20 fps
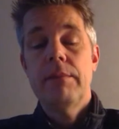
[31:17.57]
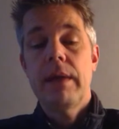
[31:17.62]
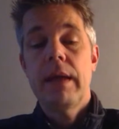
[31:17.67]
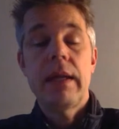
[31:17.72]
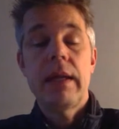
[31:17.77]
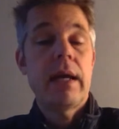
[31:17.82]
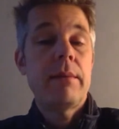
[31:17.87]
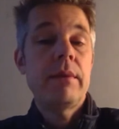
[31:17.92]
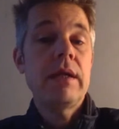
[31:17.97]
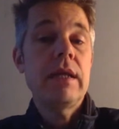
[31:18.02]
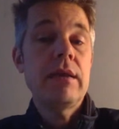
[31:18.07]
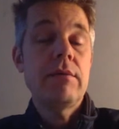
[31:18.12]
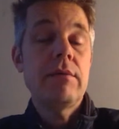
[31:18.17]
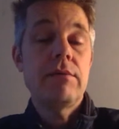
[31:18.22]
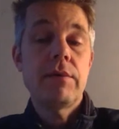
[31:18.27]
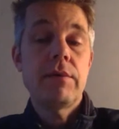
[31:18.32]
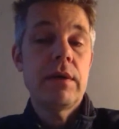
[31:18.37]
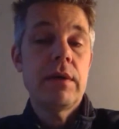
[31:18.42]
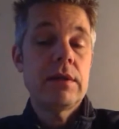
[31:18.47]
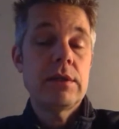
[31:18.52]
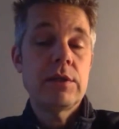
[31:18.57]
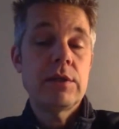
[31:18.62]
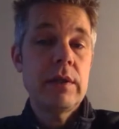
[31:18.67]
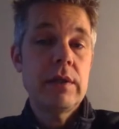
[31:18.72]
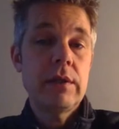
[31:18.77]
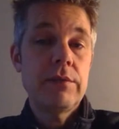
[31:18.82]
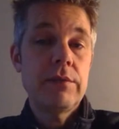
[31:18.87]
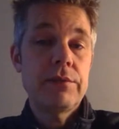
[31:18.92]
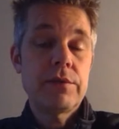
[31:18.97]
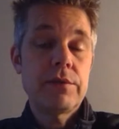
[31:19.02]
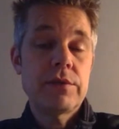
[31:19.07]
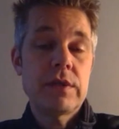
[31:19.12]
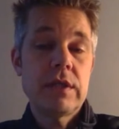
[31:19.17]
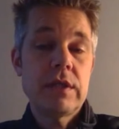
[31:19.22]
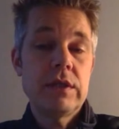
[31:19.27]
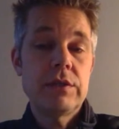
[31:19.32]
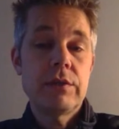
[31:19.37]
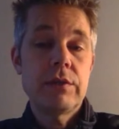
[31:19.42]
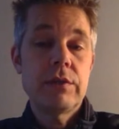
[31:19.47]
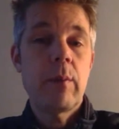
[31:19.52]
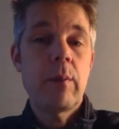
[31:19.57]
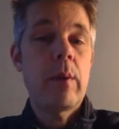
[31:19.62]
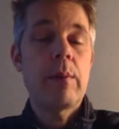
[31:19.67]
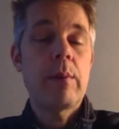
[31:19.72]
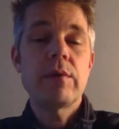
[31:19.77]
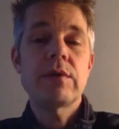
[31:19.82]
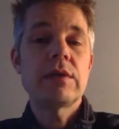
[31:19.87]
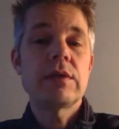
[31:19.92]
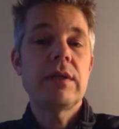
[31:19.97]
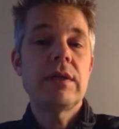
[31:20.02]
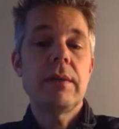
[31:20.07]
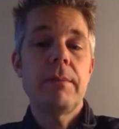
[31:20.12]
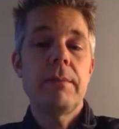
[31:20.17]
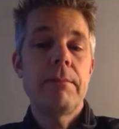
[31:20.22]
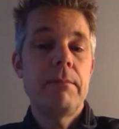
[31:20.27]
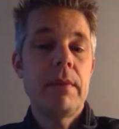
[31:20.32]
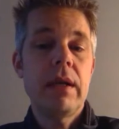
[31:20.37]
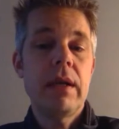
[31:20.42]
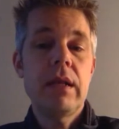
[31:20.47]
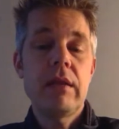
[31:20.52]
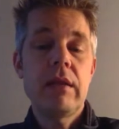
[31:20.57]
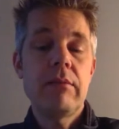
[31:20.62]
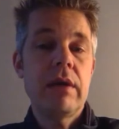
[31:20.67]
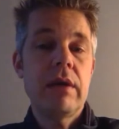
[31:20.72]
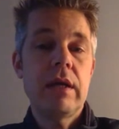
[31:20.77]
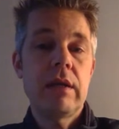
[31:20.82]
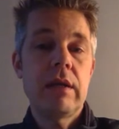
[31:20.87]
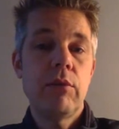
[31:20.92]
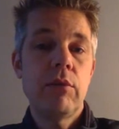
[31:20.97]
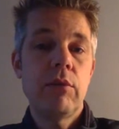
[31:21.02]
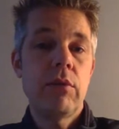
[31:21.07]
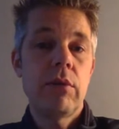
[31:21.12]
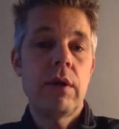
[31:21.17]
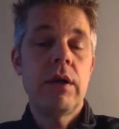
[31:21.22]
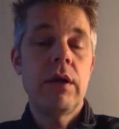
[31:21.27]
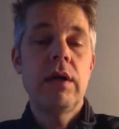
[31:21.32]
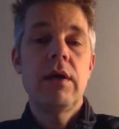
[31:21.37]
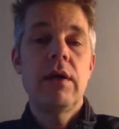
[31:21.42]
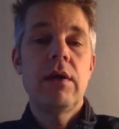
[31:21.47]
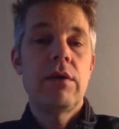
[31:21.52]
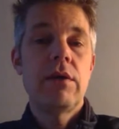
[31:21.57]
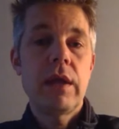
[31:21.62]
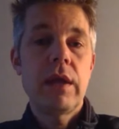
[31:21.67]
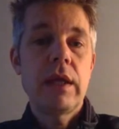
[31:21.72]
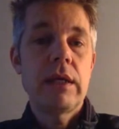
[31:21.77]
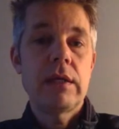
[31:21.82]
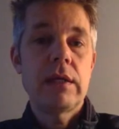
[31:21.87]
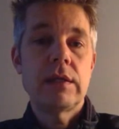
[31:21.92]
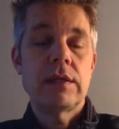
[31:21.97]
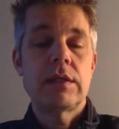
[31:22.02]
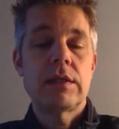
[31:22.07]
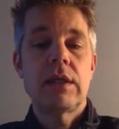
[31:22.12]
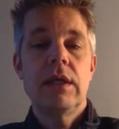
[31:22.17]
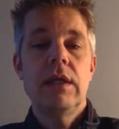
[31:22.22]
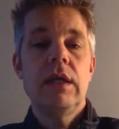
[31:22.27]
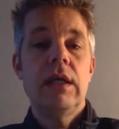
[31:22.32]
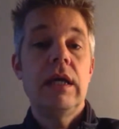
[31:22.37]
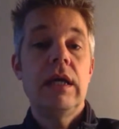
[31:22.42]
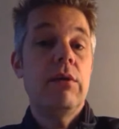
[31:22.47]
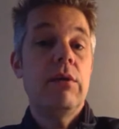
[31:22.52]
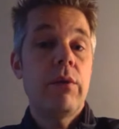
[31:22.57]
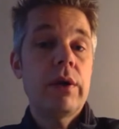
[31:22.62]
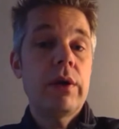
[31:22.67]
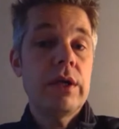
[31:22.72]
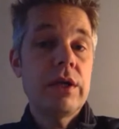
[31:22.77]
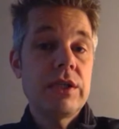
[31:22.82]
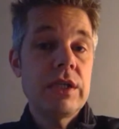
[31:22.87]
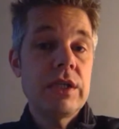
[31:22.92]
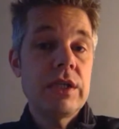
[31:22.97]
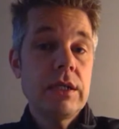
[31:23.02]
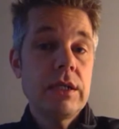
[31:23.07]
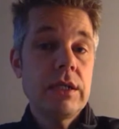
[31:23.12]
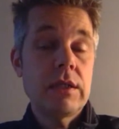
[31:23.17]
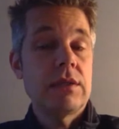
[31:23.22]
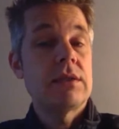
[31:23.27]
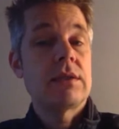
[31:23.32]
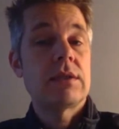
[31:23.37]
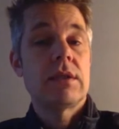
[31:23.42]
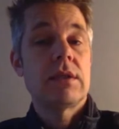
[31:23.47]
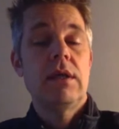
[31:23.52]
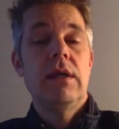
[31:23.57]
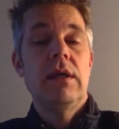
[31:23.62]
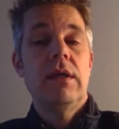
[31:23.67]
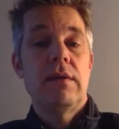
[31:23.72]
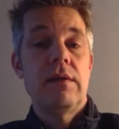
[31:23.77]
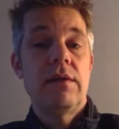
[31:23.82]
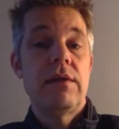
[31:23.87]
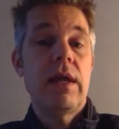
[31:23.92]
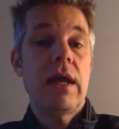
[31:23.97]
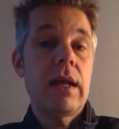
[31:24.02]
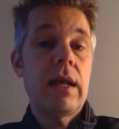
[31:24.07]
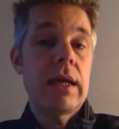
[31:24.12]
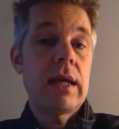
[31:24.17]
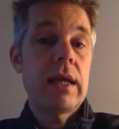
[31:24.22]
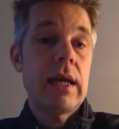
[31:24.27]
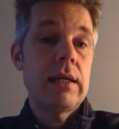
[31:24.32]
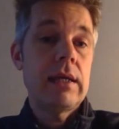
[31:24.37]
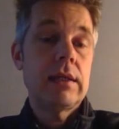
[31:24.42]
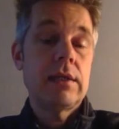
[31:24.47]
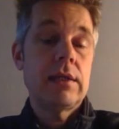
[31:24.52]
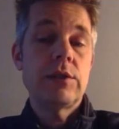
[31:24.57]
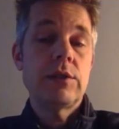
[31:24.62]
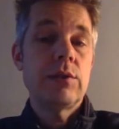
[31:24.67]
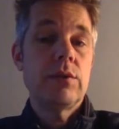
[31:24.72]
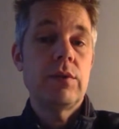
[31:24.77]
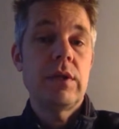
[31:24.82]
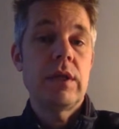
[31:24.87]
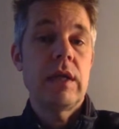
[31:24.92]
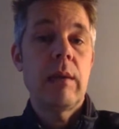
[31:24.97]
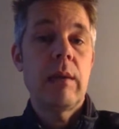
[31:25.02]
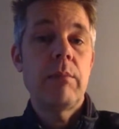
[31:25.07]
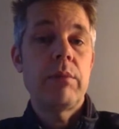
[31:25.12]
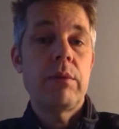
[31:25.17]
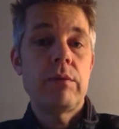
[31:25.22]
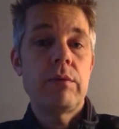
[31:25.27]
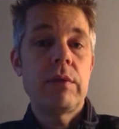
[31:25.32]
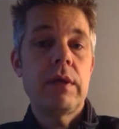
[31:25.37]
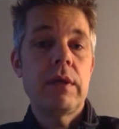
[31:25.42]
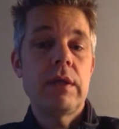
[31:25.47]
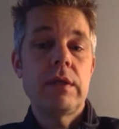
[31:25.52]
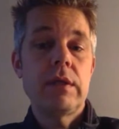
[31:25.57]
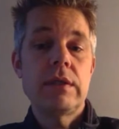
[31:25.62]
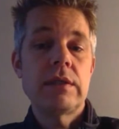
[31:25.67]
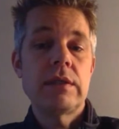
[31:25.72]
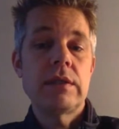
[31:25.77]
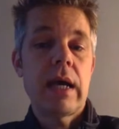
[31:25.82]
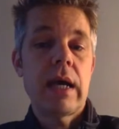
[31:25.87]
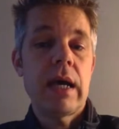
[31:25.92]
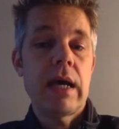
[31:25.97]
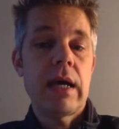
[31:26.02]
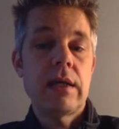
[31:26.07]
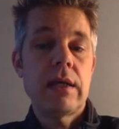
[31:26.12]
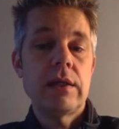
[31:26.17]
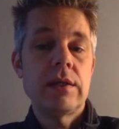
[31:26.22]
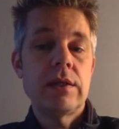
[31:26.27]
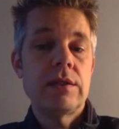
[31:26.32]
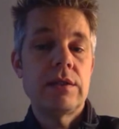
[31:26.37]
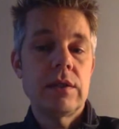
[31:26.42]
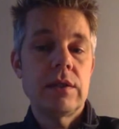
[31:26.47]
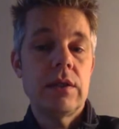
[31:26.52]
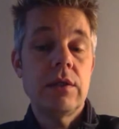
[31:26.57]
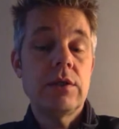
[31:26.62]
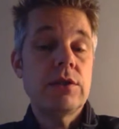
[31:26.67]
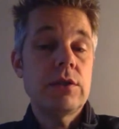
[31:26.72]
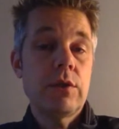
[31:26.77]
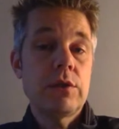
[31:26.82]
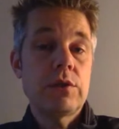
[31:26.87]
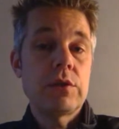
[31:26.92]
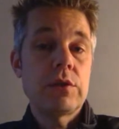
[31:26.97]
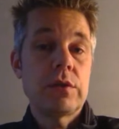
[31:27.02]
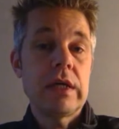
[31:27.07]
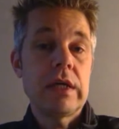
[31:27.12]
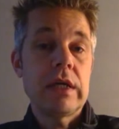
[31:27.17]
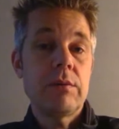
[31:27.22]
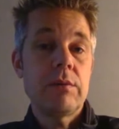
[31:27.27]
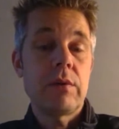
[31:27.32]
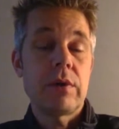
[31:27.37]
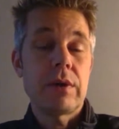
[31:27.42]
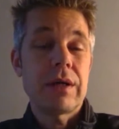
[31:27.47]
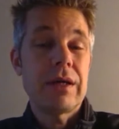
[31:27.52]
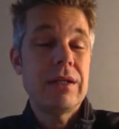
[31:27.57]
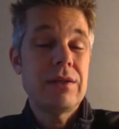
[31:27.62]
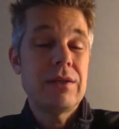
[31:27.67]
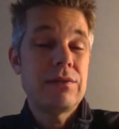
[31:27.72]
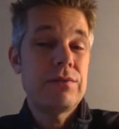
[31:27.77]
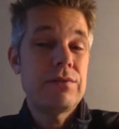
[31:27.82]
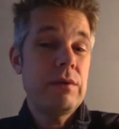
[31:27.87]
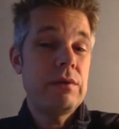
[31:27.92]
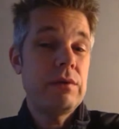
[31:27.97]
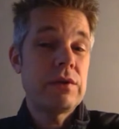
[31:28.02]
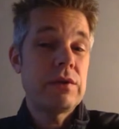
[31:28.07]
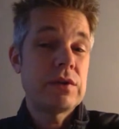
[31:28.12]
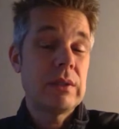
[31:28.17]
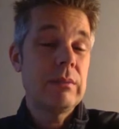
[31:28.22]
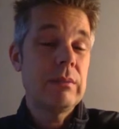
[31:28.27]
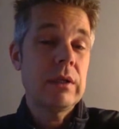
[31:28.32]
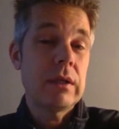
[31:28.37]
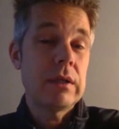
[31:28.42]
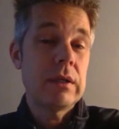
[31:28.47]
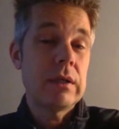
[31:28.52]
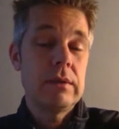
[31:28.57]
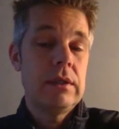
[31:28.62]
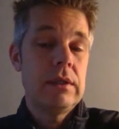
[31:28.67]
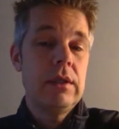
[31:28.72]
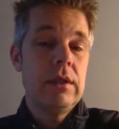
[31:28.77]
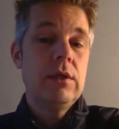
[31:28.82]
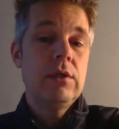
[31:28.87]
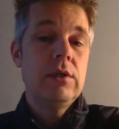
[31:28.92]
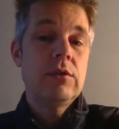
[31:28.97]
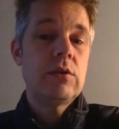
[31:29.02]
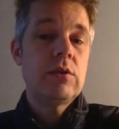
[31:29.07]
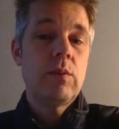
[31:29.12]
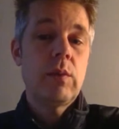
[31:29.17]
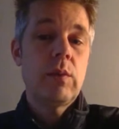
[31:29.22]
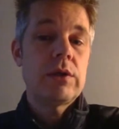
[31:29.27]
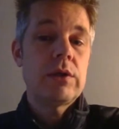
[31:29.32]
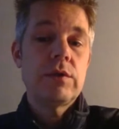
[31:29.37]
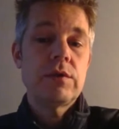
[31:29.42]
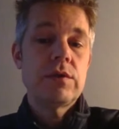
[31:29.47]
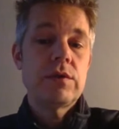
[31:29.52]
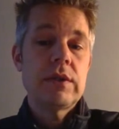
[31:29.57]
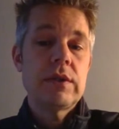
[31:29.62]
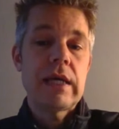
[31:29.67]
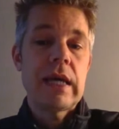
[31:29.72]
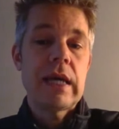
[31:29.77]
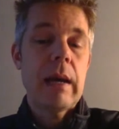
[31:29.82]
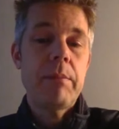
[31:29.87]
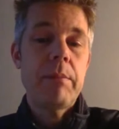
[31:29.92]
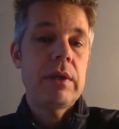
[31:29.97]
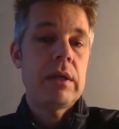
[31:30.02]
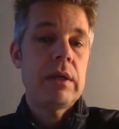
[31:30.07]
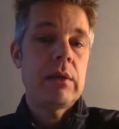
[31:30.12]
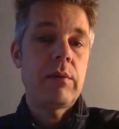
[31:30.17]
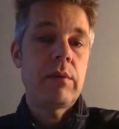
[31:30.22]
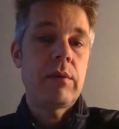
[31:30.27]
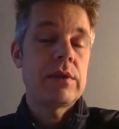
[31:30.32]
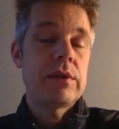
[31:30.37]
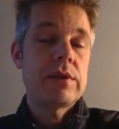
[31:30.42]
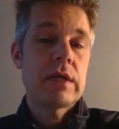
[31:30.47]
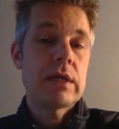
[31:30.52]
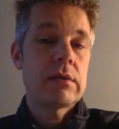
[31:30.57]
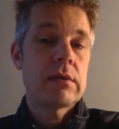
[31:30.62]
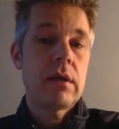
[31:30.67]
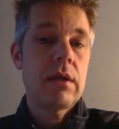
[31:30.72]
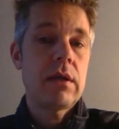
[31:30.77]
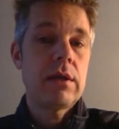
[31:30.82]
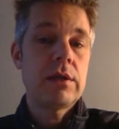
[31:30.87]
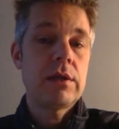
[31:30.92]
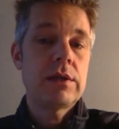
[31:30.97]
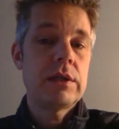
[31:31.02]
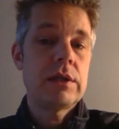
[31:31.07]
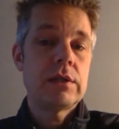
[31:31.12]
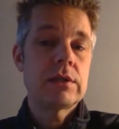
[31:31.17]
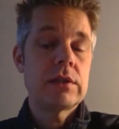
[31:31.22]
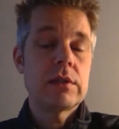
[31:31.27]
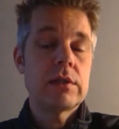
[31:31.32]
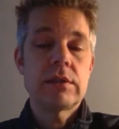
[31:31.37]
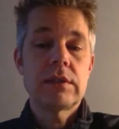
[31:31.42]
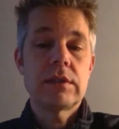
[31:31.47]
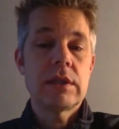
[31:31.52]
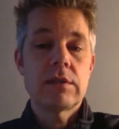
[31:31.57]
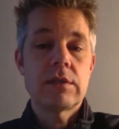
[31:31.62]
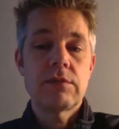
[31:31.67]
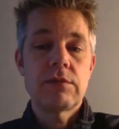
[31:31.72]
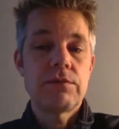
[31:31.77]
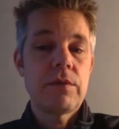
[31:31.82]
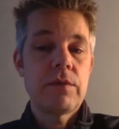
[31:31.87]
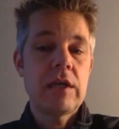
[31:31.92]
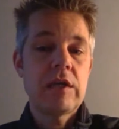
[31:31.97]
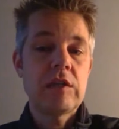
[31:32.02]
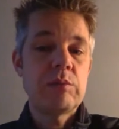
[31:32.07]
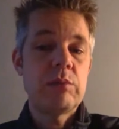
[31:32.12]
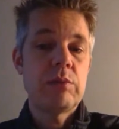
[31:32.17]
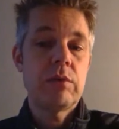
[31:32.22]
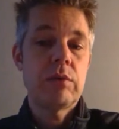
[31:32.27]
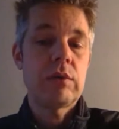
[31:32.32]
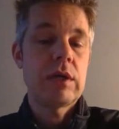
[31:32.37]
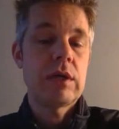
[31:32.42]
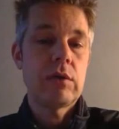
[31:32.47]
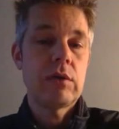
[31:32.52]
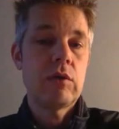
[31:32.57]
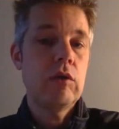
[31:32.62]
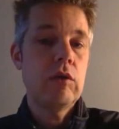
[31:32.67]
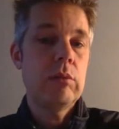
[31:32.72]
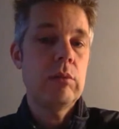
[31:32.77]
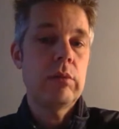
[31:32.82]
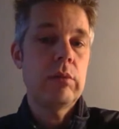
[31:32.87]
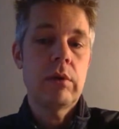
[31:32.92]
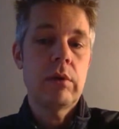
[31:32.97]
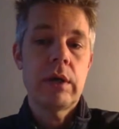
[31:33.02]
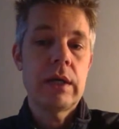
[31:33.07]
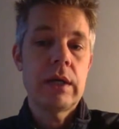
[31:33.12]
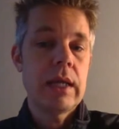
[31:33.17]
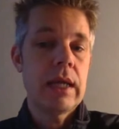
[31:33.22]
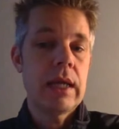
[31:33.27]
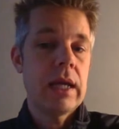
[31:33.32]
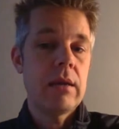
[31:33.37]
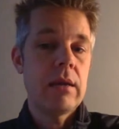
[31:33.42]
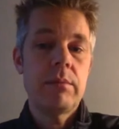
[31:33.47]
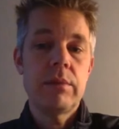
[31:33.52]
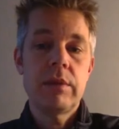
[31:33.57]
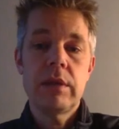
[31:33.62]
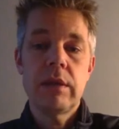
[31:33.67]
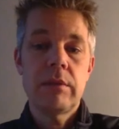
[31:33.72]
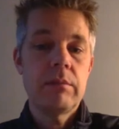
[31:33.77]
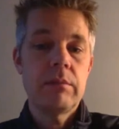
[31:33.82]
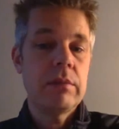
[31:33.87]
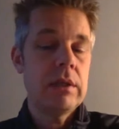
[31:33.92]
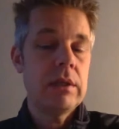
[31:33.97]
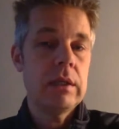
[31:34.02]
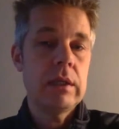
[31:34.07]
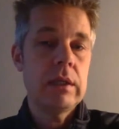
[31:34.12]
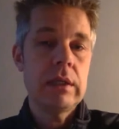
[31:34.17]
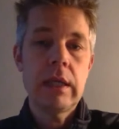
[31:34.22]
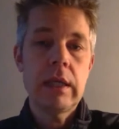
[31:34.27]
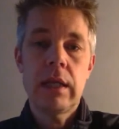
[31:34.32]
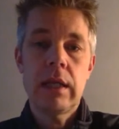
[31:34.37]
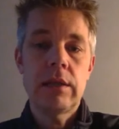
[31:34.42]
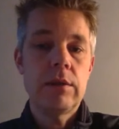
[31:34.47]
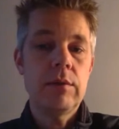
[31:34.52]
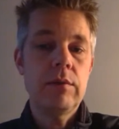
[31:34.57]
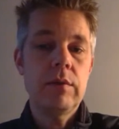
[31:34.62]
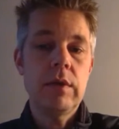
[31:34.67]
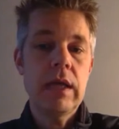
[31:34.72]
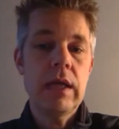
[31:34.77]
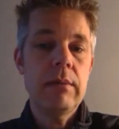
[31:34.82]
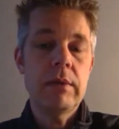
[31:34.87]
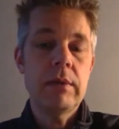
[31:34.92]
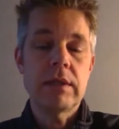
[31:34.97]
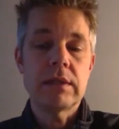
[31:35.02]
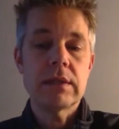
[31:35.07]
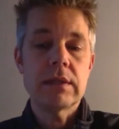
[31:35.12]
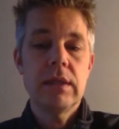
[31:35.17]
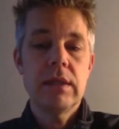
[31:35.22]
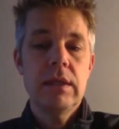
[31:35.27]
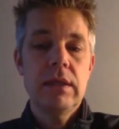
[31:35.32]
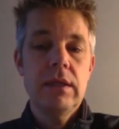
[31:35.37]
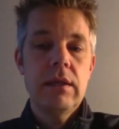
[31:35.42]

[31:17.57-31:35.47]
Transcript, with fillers: I believe in the 21st century we will see many, many more things in organizations delegated to the employees as a social network. This is very similar to what you see happening with technologies such as Facebook and Uber and Airbnb and you name it.